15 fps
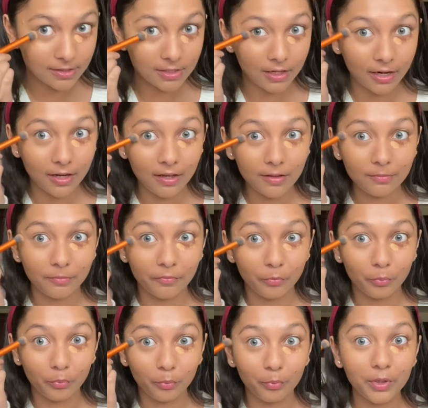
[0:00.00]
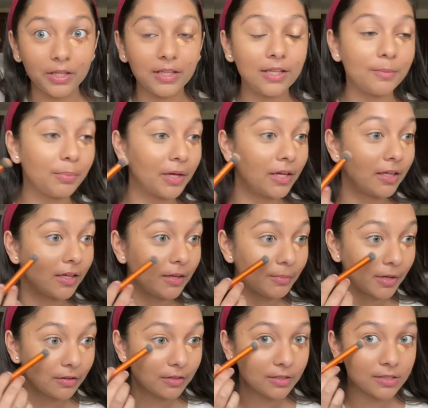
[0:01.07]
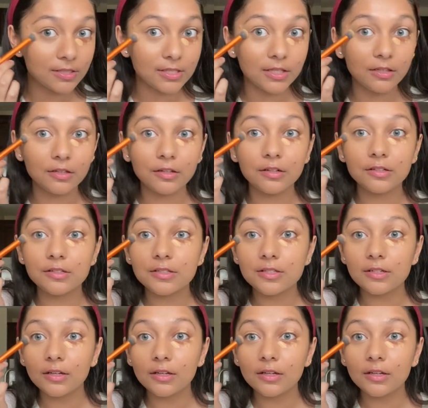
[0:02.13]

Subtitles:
And I am really picky about concealers.